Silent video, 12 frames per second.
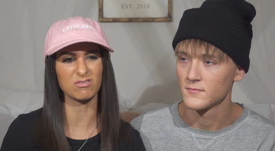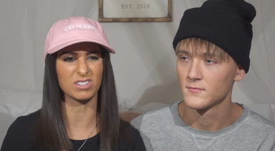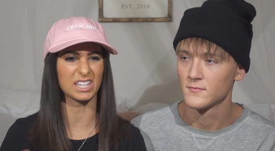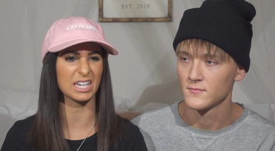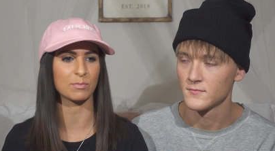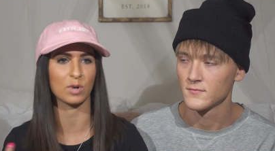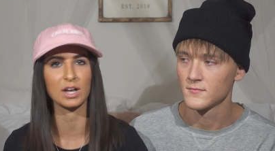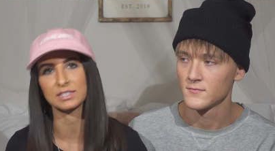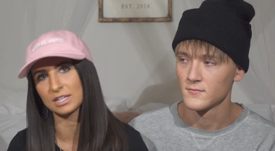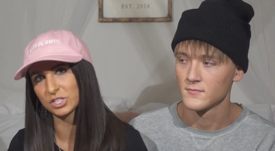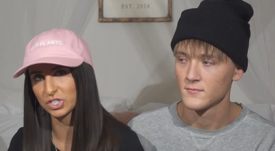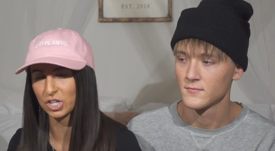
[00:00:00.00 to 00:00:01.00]
Speaker 1: didn't really eat
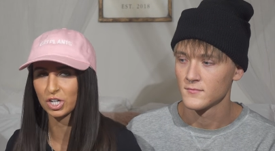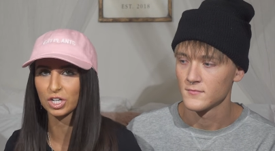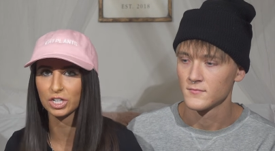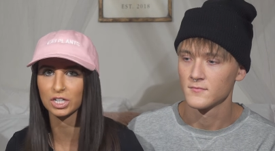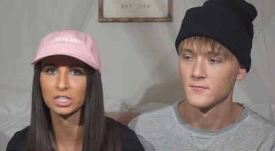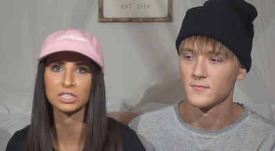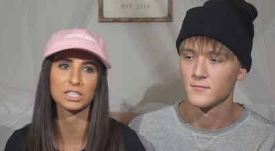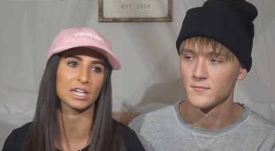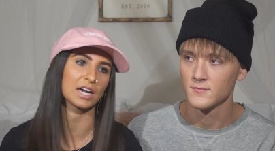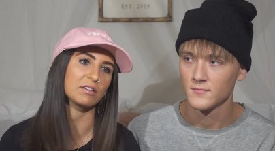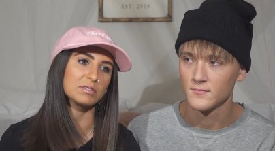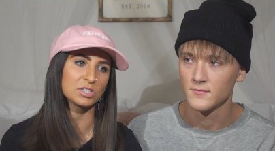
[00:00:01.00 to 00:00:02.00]
processed sugars.
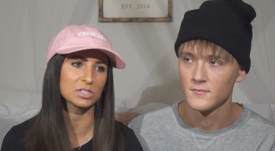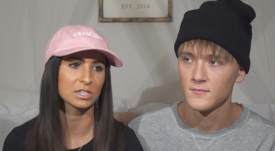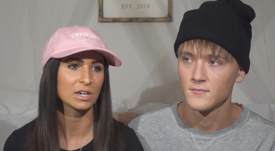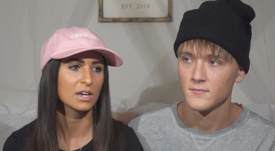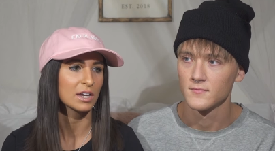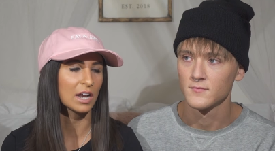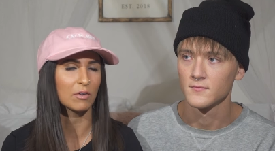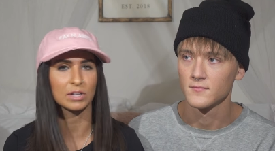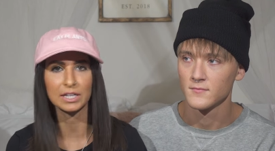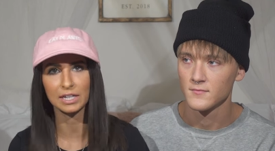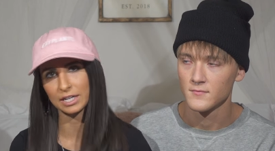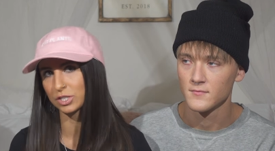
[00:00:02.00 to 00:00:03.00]
Like I was
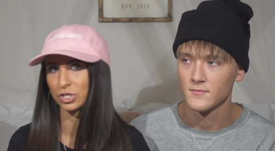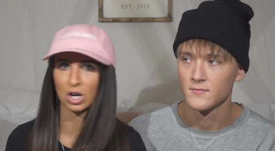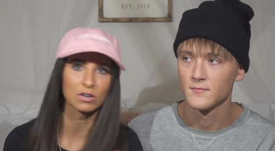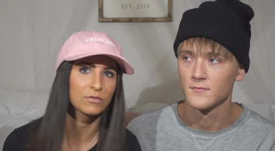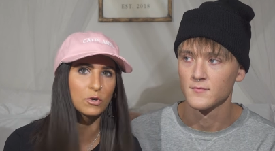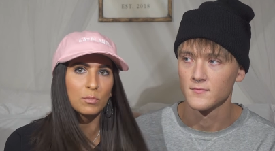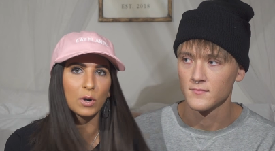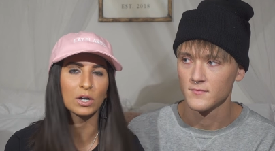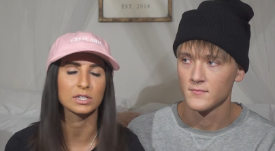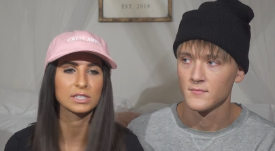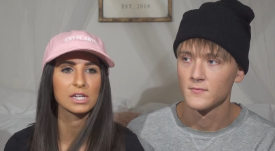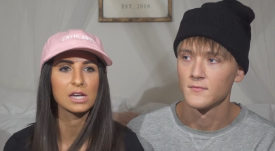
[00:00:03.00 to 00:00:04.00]
not really like a junk food
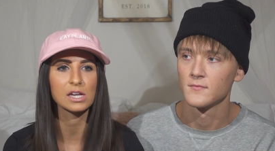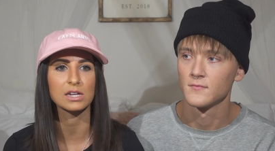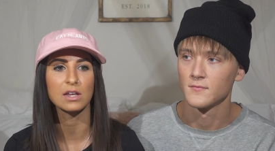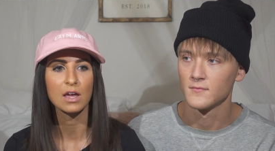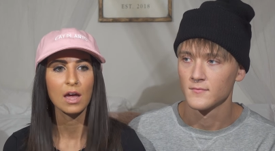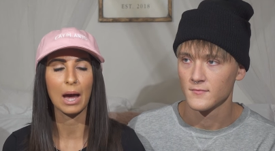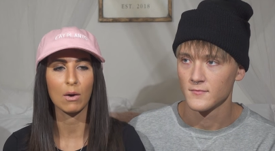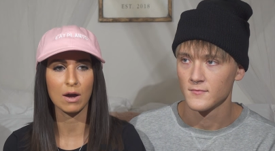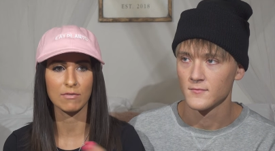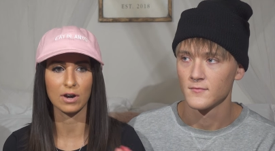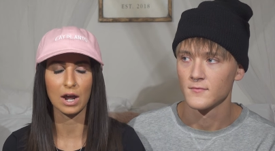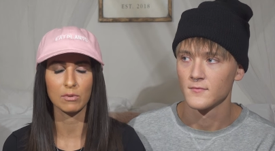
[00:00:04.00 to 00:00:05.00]
person.
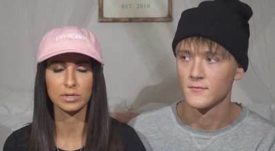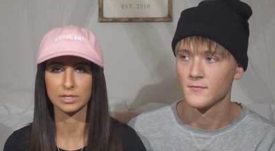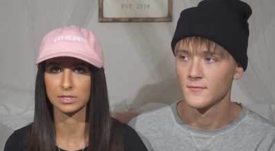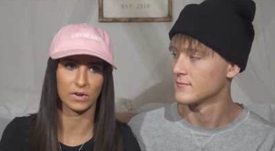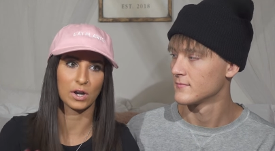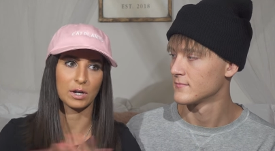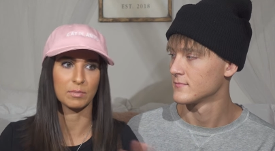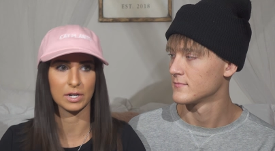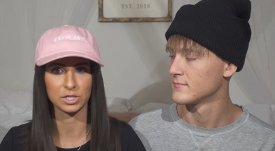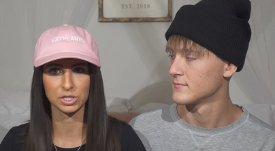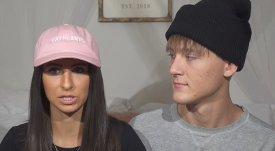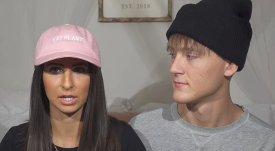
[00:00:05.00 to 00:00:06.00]
However, I was very
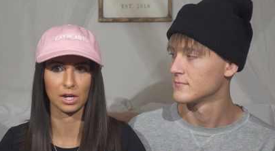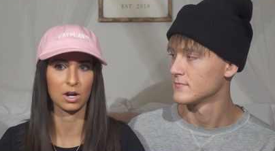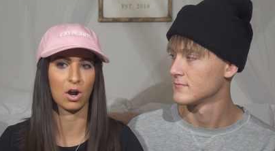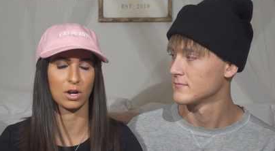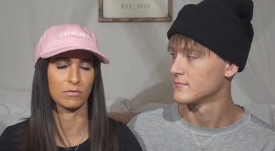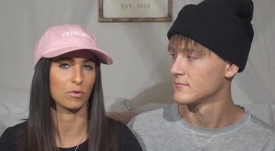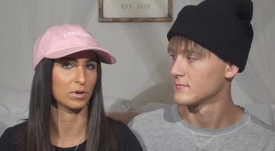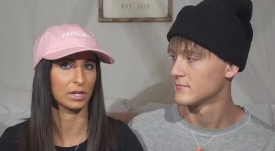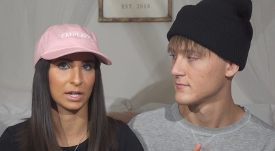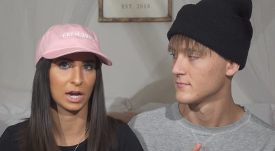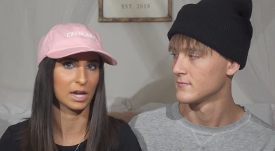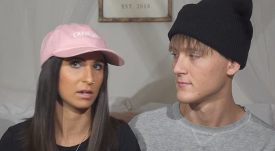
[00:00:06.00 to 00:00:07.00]
much like a
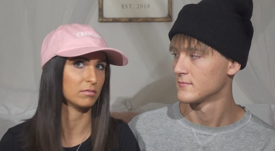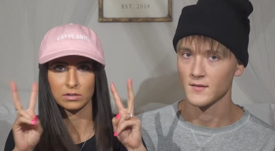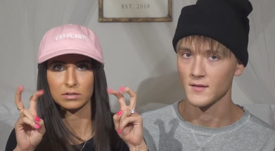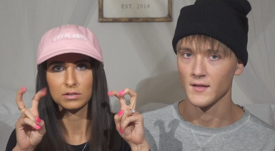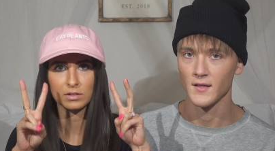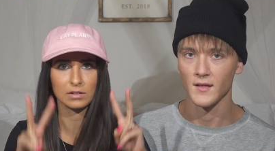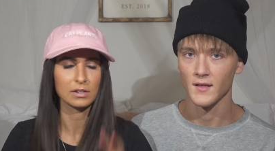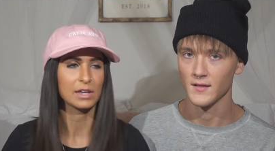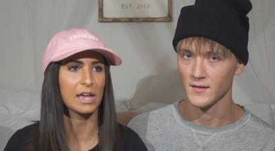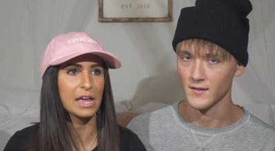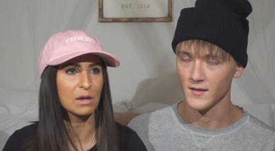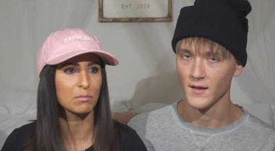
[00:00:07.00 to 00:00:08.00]
carnivore. Like I
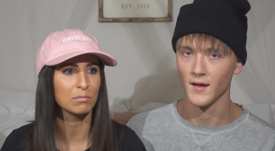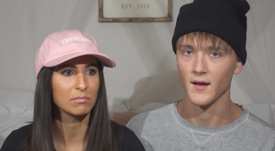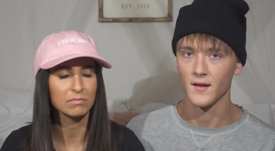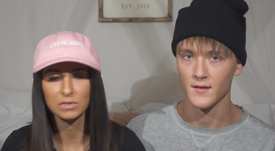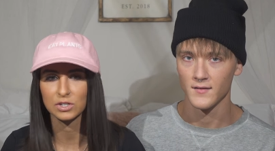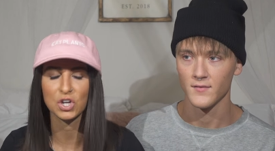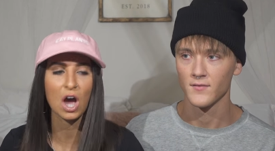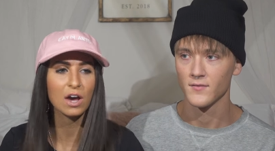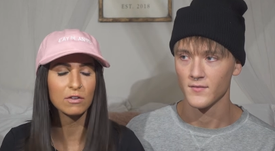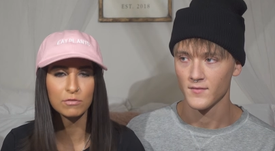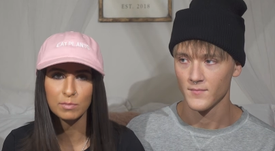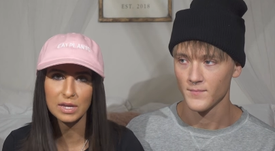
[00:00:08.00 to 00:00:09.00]
ate a
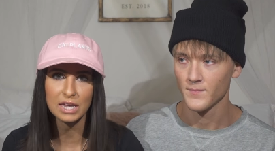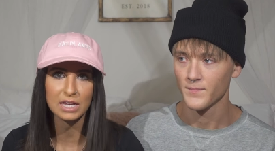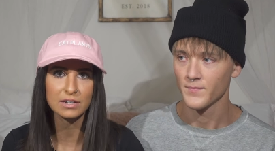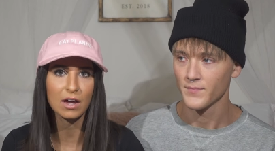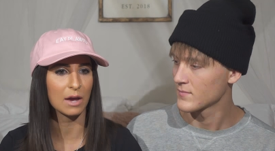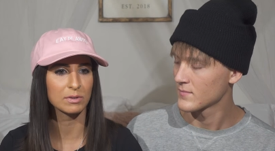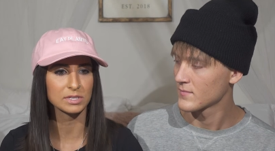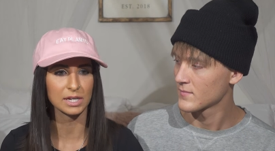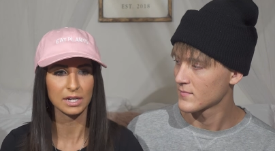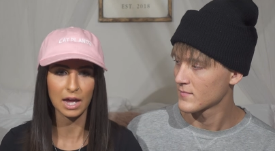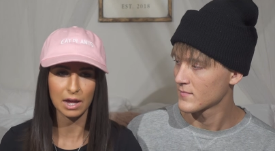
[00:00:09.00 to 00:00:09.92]
ton of meat. I was